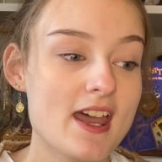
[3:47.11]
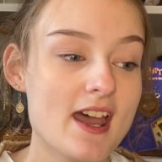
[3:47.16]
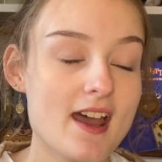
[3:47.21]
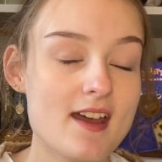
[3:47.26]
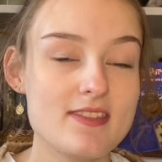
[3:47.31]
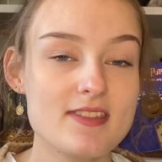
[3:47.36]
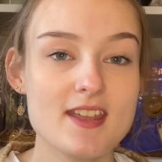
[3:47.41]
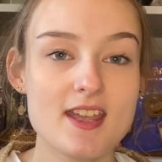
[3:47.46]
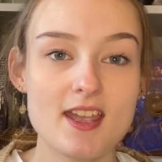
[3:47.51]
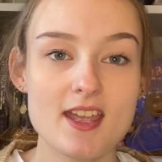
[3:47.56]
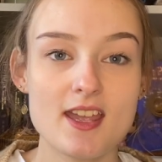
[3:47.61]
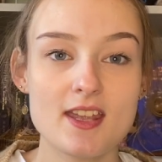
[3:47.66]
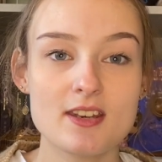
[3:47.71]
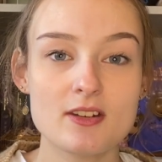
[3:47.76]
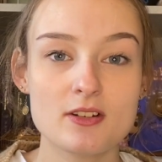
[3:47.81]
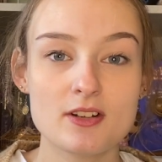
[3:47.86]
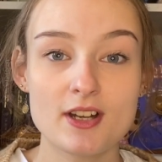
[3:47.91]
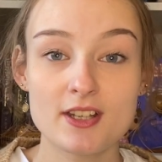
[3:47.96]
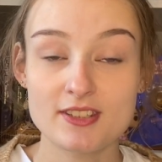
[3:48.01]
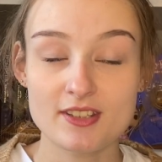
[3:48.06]
And
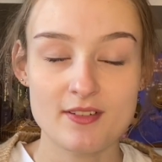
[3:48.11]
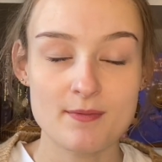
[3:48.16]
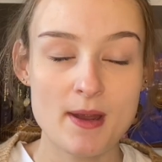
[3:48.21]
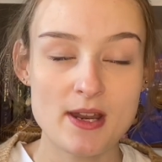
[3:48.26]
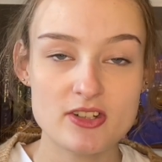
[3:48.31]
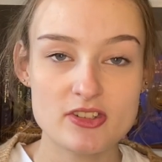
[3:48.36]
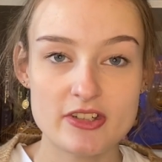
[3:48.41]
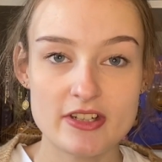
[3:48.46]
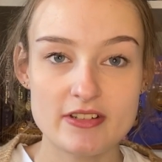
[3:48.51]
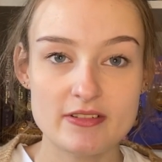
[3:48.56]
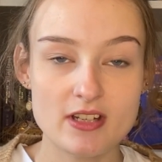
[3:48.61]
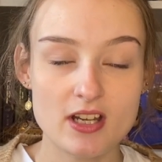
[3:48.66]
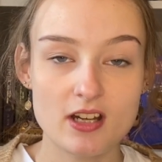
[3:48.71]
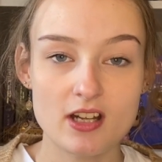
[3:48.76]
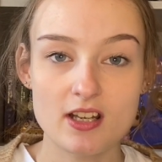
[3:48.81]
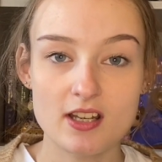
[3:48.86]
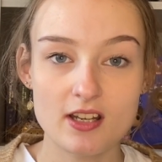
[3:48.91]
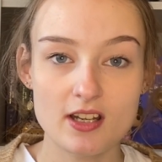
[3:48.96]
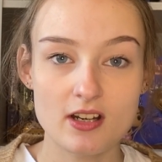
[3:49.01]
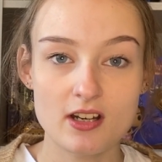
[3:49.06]
then, as I mentioned
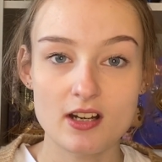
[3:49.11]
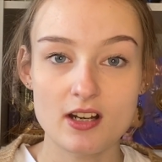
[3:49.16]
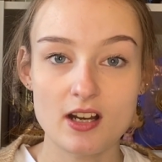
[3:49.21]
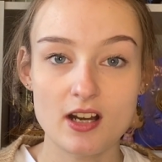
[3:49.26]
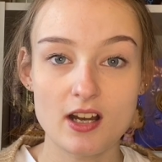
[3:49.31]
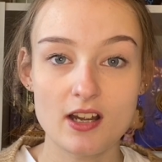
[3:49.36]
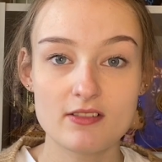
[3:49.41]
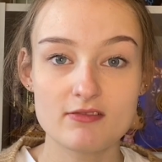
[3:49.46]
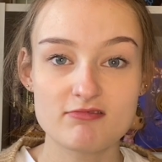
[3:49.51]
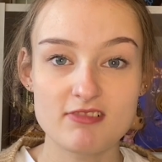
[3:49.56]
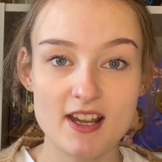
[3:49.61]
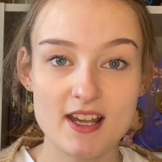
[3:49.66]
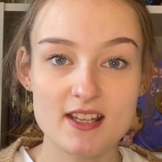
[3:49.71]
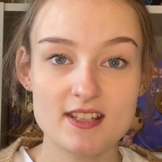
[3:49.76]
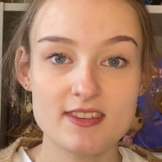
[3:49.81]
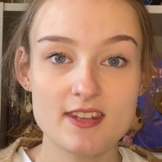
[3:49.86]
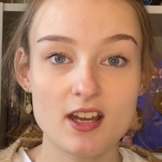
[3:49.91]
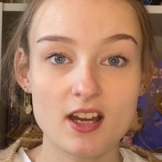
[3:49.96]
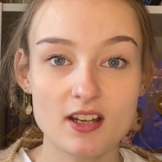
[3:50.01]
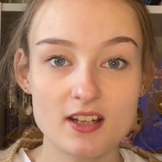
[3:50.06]
earlier, I
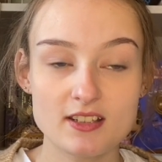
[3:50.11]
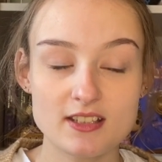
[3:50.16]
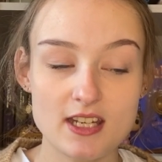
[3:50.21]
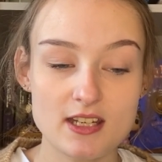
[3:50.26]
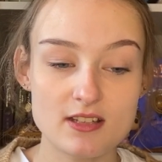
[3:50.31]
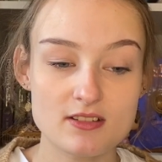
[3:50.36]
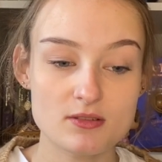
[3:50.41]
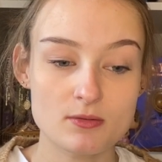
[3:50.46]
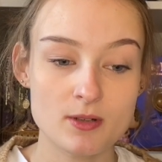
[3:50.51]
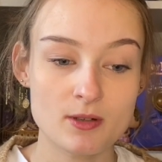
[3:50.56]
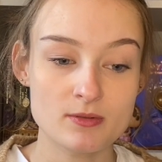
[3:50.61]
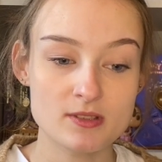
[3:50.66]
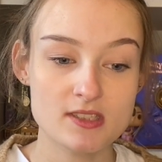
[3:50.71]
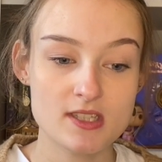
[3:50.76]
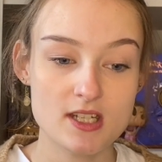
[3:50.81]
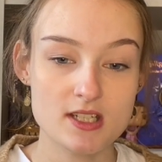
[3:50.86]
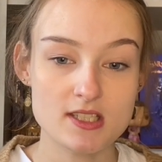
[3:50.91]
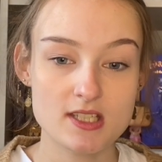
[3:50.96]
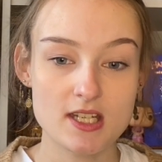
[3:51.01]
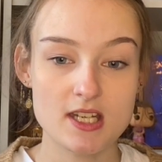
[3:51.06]
read The Hunger Games when I was
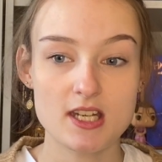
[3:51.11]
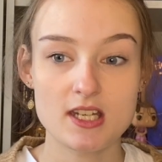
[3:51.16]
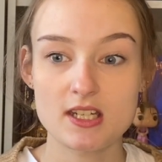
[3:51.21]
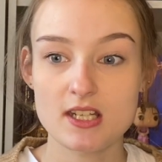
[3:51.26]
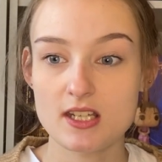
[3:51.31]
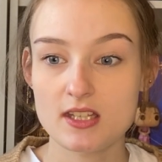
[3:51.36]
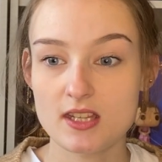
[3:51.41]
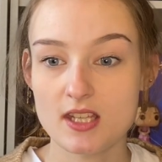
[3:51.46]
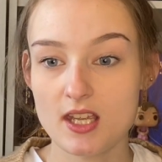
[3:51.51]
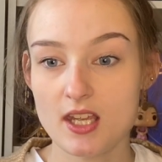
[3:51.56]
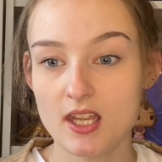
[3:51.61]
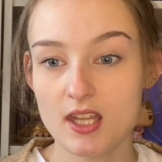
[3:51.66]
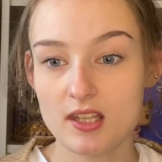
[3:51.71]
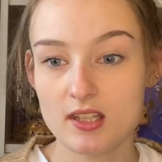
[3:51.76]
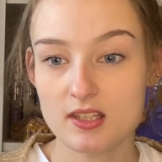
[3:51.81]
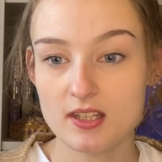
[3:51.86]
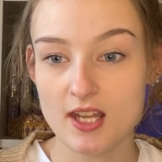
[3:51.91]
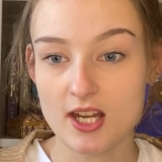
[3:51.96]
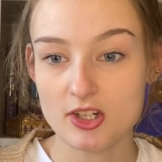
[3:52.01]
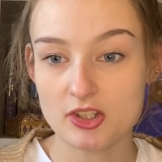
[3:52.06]
13, and
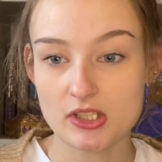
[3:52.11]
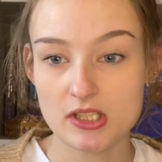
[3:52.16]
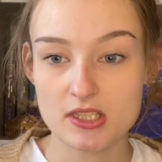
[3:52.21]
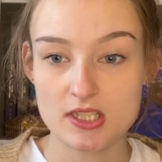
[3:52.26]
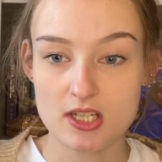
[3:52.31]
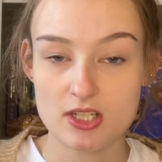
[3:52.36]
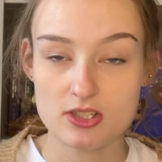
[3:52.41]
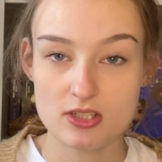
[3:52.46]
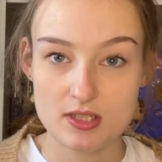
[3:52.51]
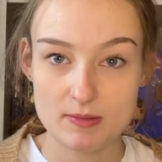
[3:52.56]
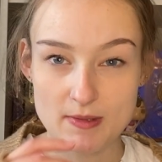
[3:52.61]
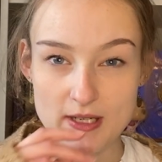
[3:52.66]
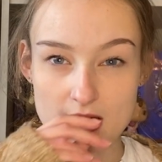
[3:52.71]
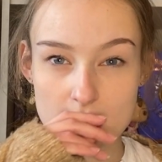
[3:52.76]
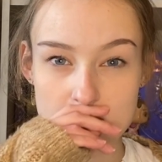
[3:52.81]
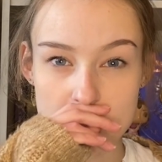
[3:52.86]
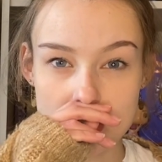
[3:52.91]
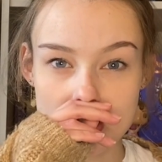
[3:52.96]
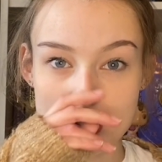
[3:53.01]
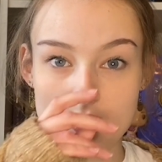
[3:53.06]
then that transitioned me
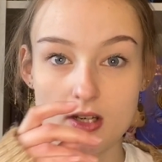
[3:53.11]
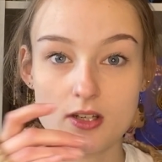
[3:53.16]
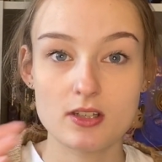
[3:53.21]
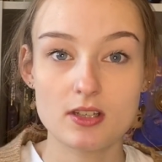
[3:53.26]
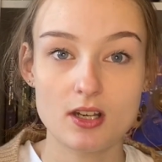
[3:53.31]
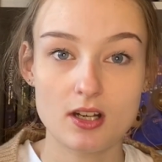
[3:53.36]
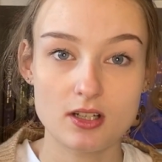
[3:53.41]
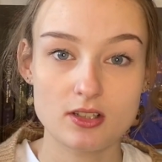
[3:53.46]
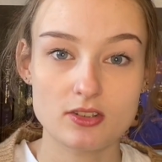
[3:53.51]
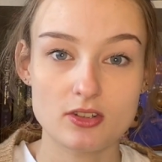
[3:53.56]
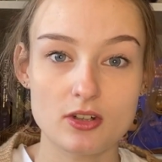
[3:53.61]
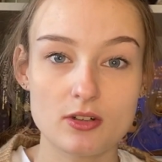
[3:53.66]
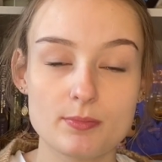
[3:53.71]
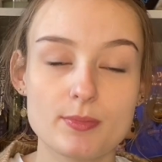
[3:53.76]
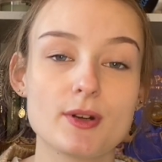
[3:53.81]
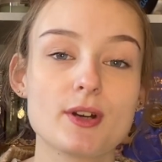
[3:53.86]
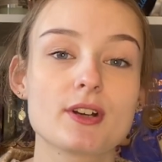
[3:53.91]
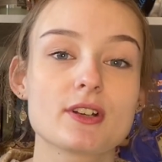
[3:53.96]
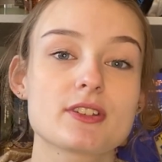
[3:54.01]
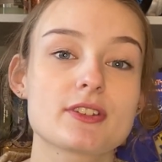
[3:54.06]
into young adult
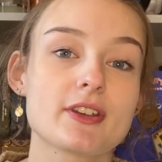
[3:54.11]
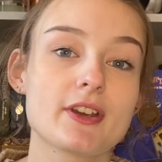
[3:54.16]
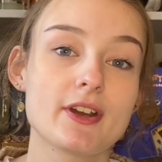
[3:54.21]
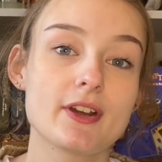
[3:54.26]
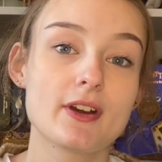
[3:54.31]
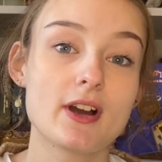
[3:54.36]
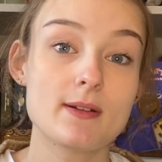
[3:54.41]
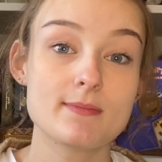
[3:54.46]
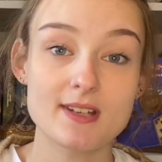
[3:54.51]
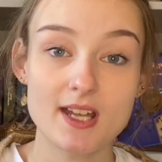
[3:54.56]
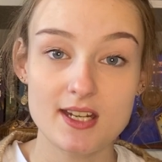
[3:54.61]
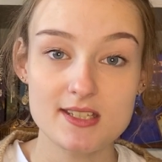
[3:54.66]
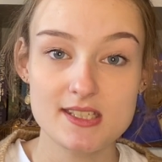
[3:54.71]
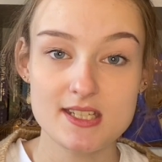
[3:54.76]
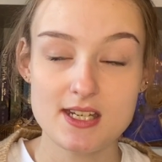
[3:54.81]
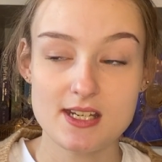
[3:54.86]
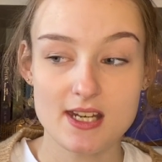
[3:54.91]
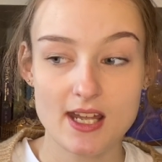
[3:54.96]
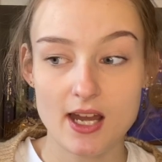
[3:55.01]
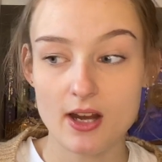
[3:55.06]
books. So I'm
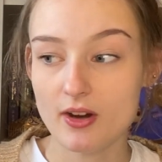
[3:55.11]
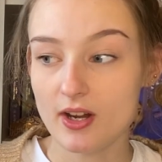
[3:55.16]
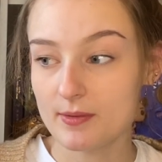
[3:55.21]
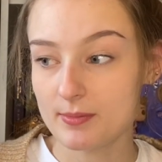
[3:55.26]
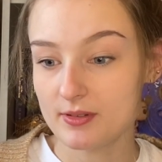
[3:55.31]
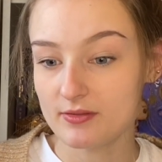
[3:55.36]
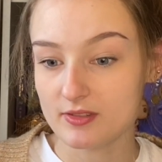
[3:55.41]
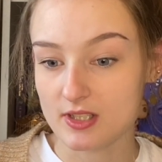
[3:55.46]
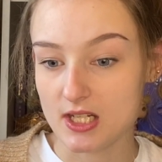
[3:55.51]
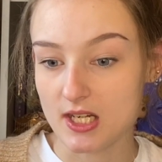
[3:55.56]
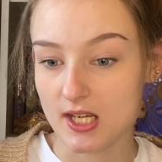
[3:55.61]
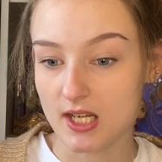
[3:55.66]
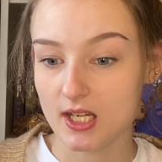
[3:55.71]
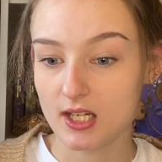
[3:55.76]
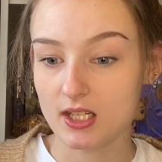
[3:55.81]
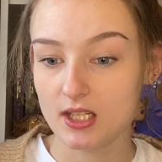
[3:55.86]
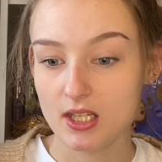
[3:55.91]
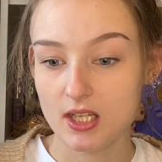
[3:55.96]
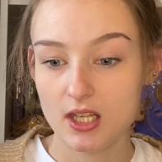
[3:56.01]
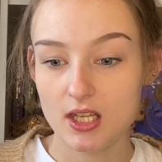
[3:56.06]
19 now. I've been
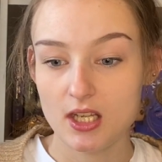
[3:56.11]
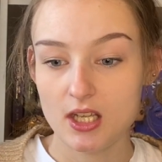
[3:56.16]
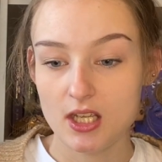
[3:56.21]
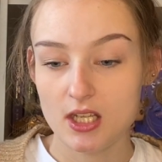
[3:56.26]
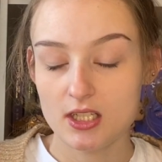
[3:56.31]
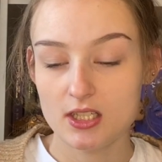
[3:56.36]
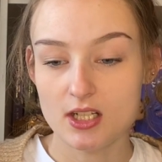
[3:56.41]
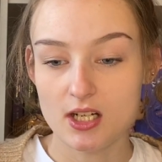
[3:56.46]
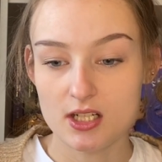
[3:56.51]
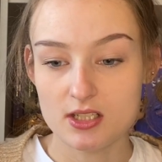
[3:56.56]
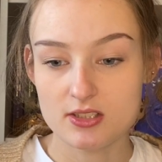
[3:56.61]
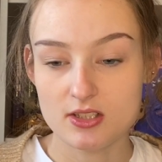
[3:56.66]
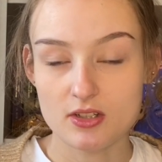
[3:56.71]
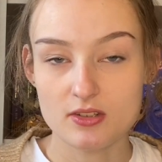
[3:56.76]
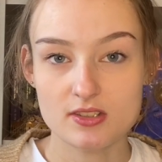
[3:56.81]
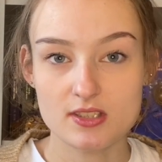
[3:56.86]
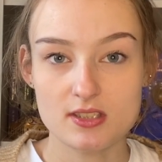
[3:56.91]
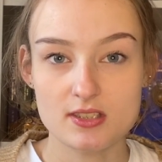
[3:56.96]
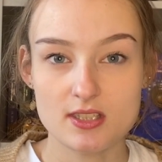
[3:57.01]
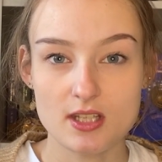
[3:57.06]
reading young
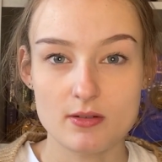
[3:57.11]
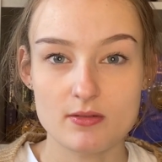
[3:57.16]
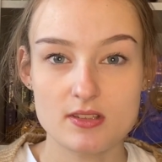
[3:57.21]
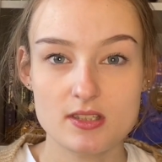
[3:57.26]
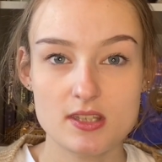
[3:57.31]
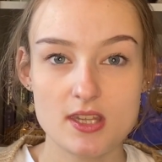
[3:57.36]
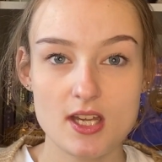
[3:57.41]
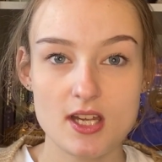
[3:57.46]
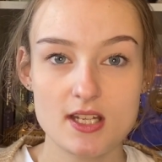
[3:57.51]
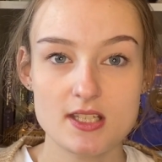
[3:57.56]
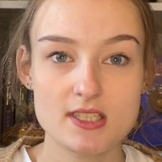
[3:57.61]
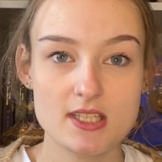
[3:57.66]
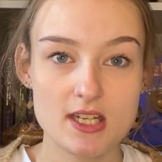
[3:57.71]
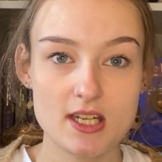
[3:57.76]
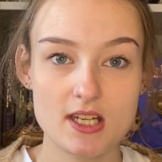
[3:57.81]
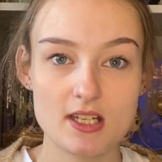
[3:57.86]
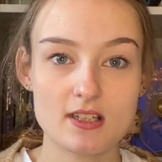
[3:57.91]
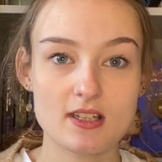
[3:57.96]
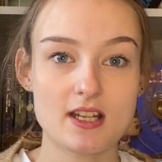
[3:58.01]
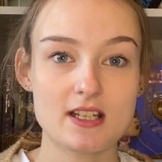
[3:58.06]
adult since I was
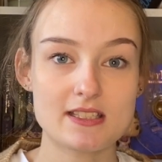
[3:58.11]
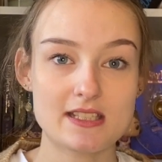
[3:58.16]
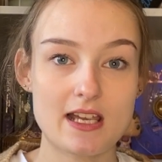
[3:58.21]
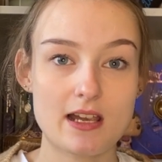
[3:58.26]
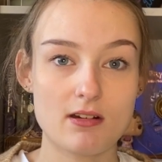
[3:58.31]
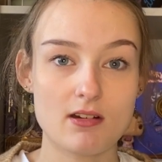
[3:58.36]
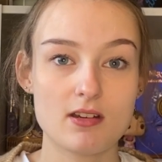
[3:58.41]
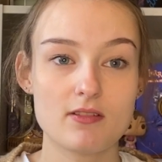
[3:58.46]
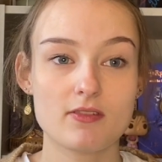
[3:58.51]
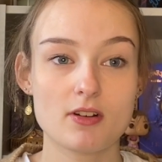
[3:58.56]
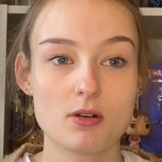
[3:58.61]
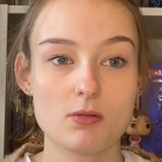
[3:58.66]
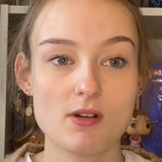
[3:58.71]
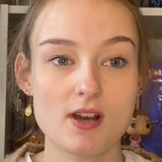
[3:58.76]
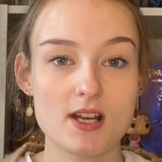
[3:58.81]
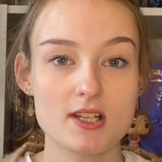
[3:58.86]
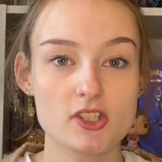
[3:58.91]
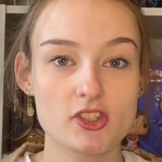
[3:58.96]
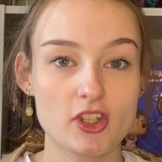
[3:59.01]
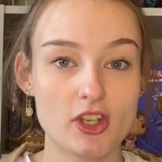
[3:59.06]
13. That's how I've
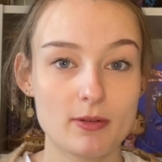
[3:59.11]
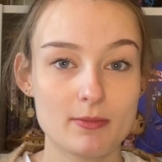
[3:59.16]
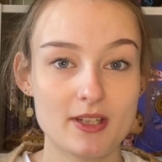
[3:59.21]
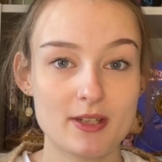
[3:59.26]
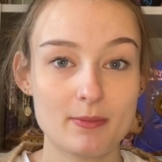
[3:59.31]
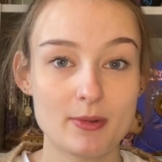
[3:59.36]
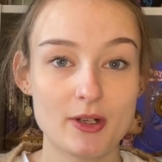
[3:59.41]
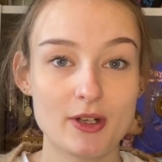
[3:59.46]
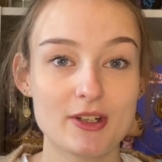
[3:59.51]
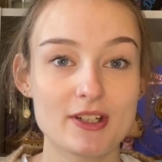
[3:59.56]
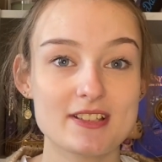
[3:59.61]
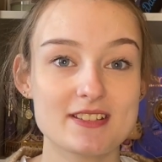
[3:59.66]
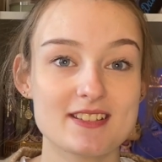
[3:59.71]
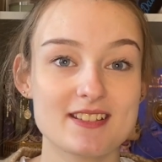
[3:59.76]
acquired so many books.